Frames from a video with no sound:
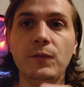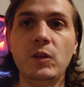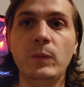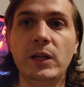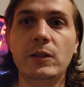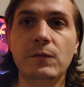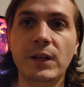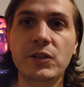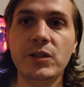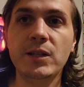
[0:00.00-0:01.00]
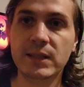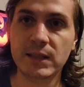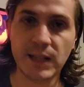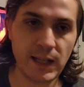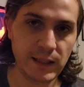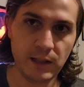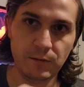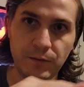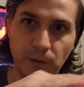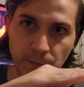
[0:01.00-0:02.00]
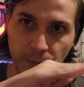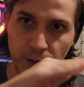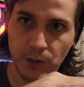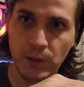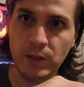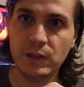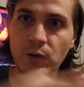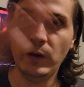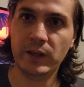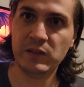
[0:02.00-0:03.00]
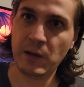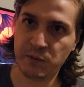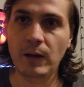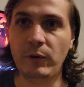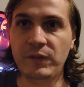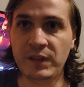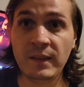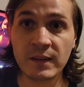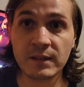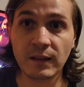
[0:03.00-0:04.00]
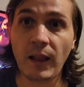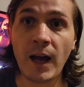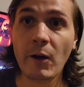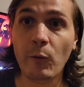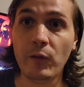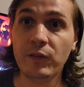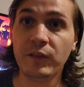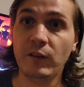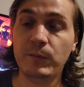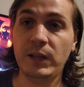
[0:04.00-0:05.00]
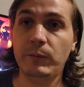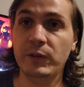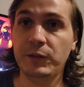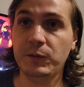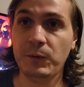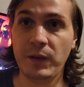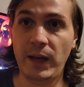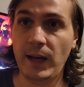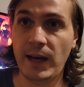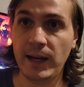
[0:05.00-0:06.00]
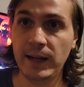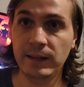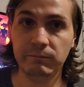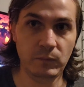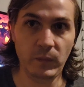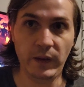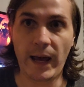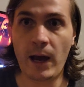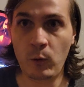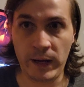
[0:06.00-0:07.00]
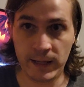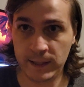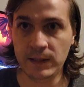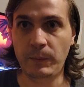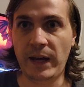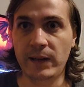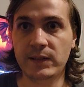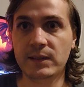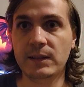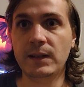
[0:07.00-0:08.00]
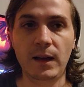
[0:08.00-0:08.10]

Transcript: human intervention to take it from good to exception. We've seen this a lot with stuff being produced with AI now and in the past.